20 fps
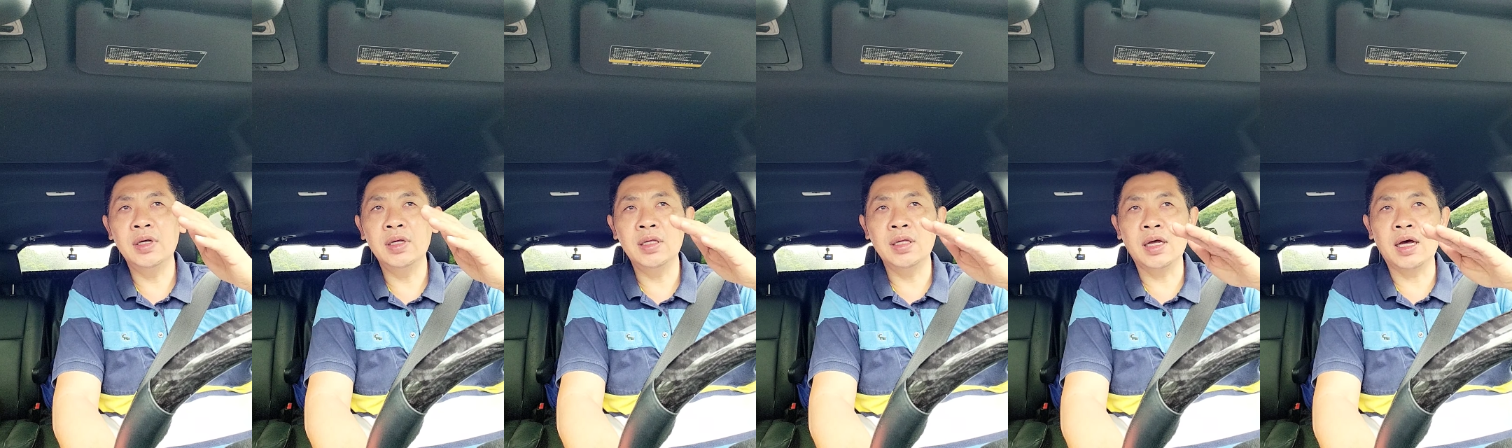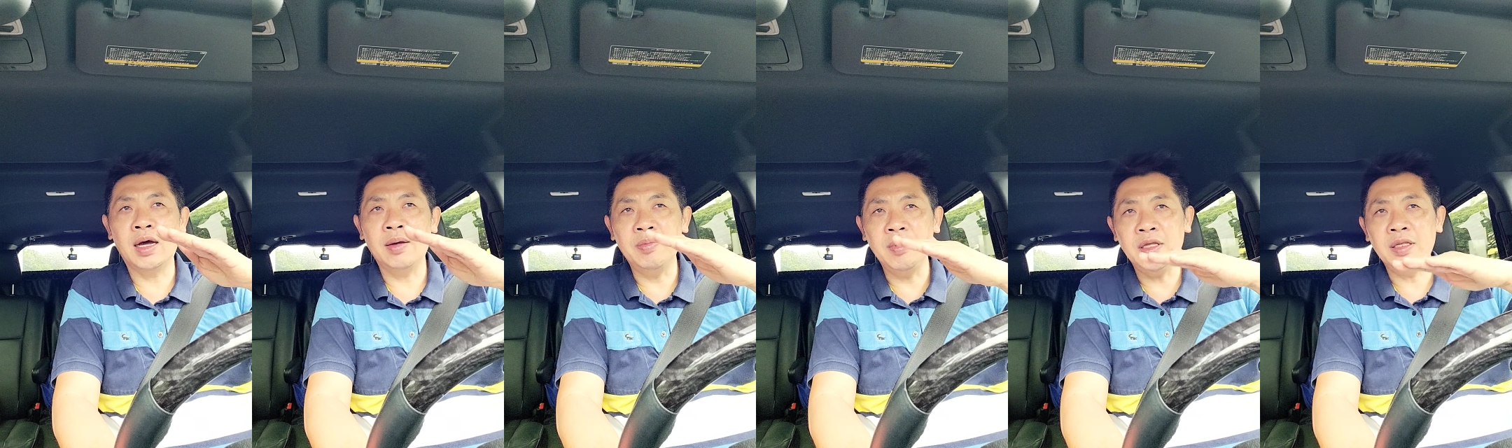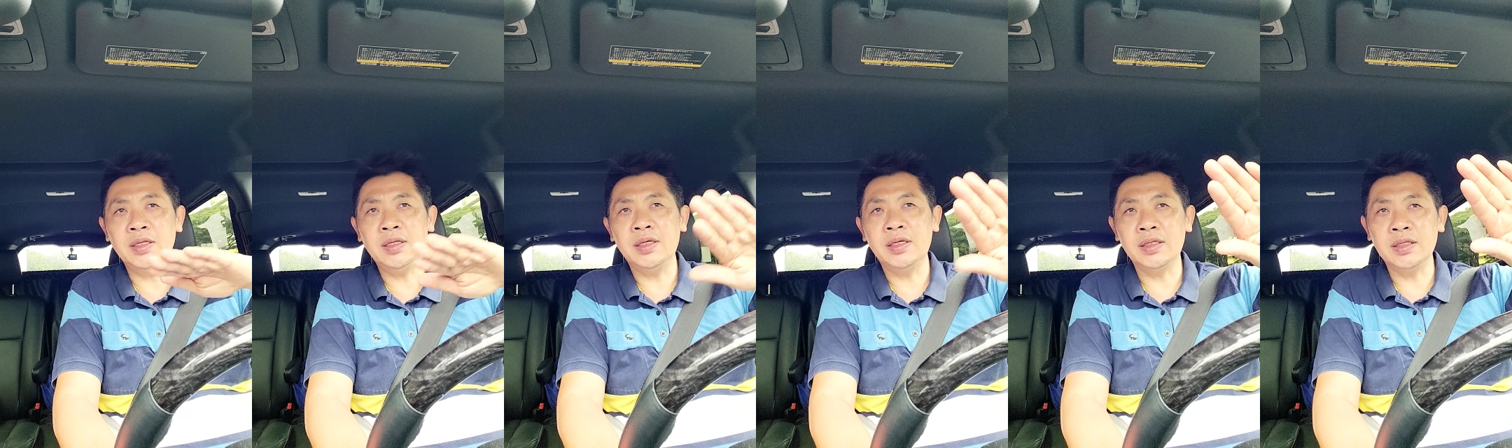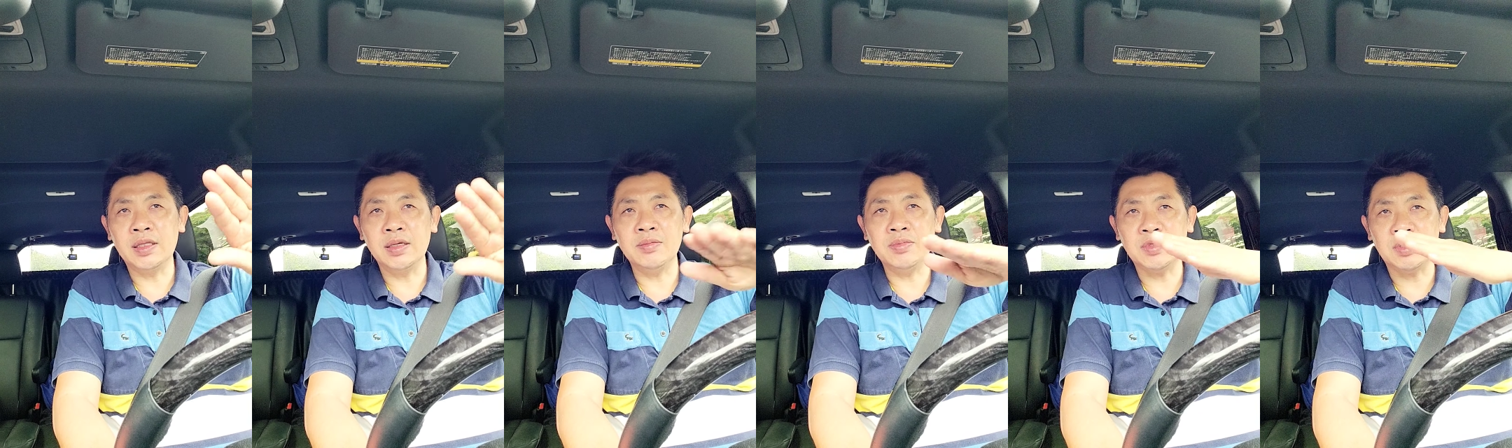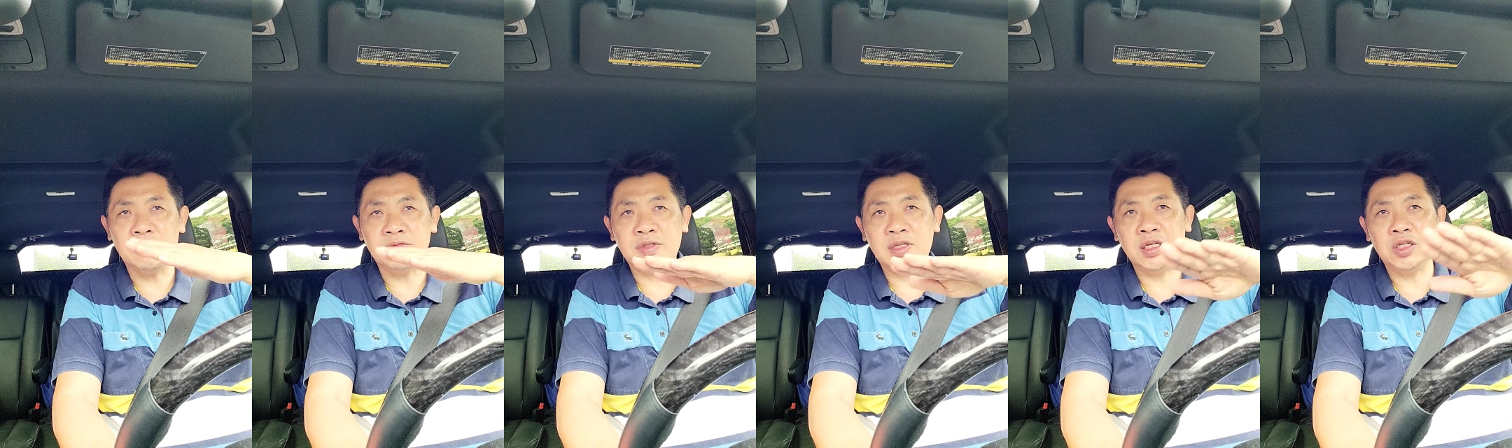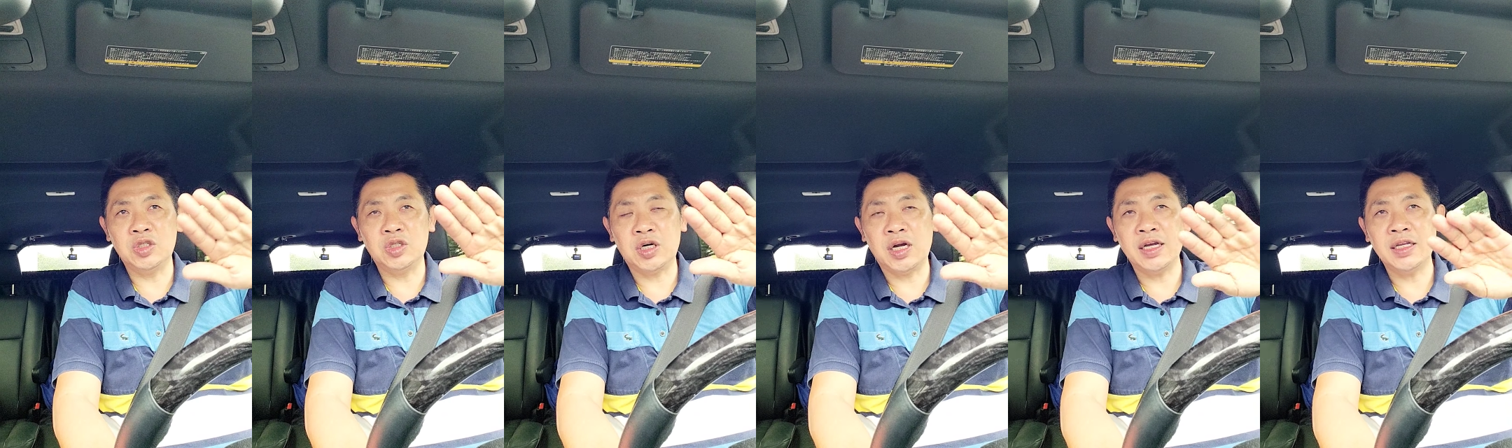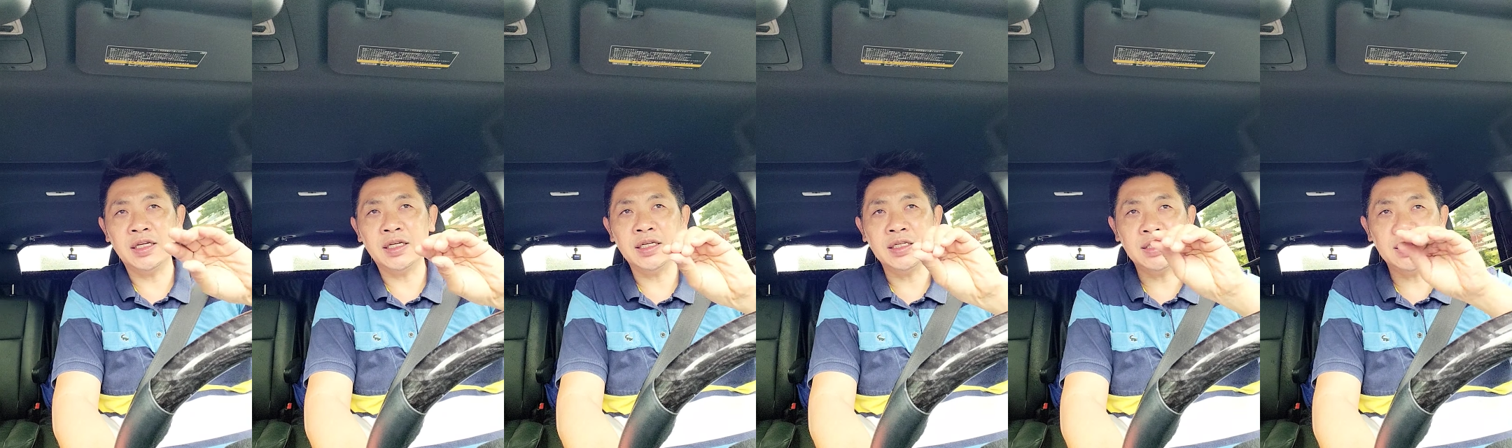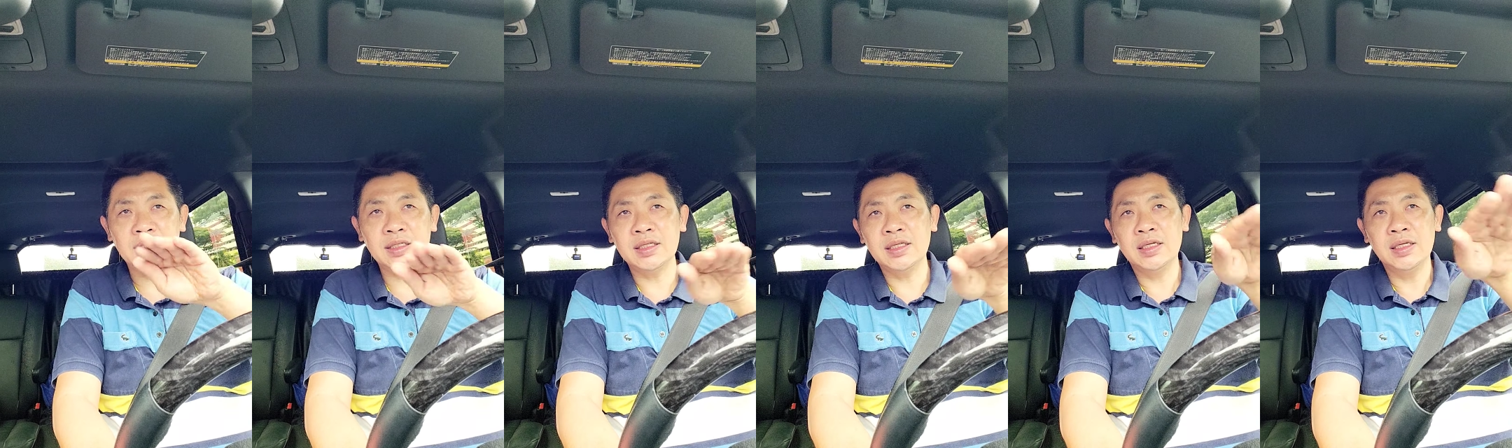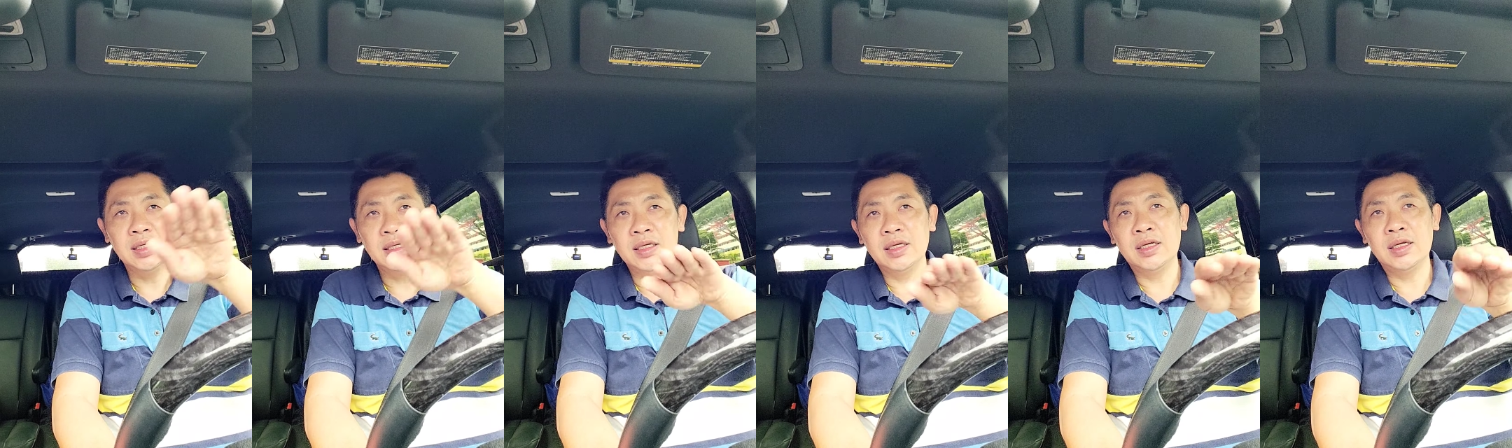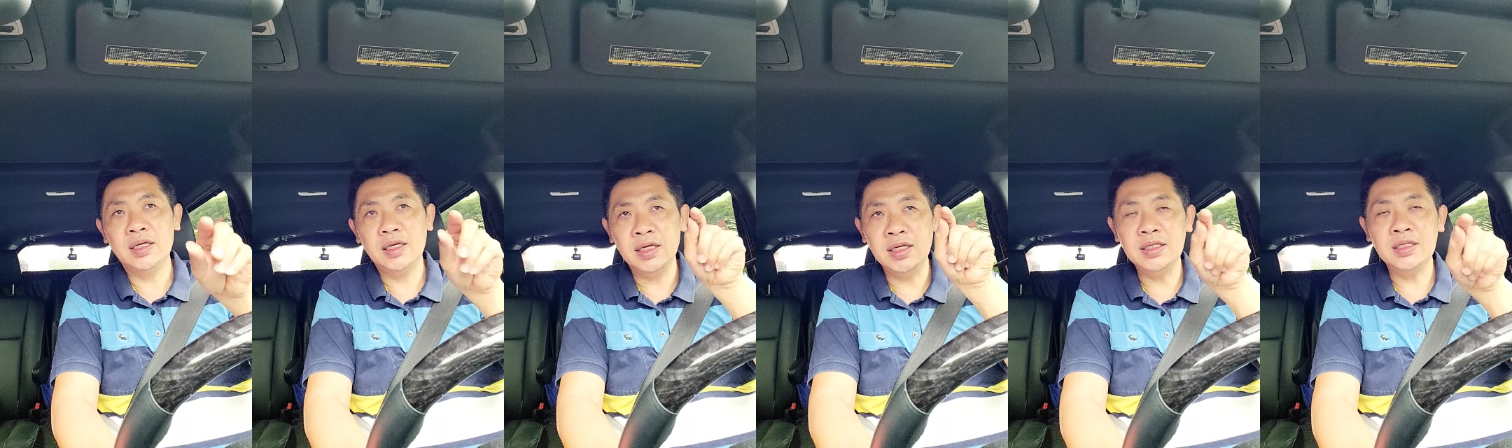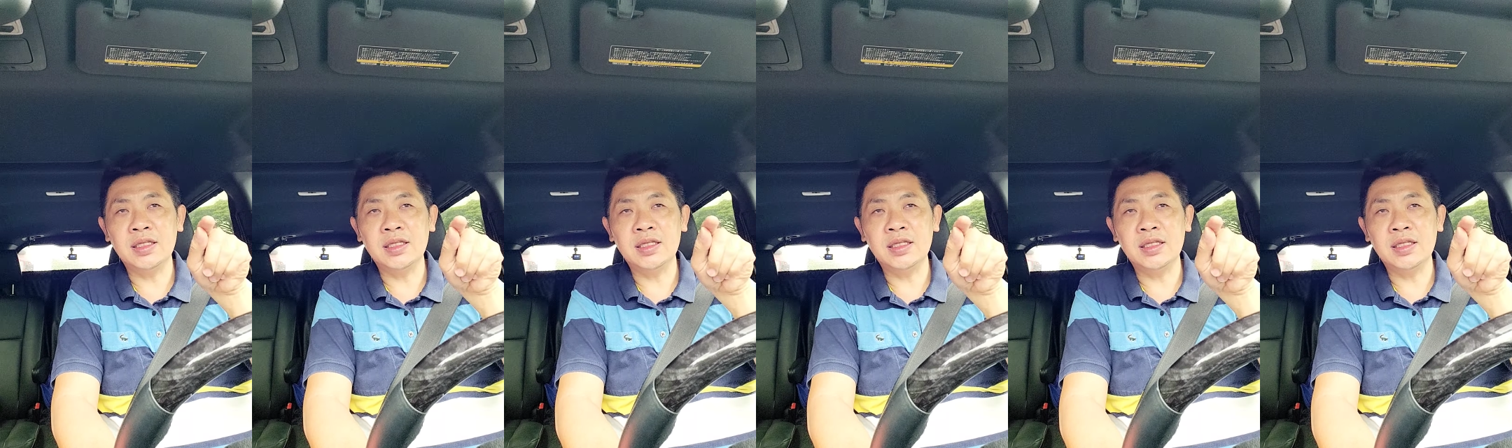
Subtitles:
I mean in terms of the dryness in the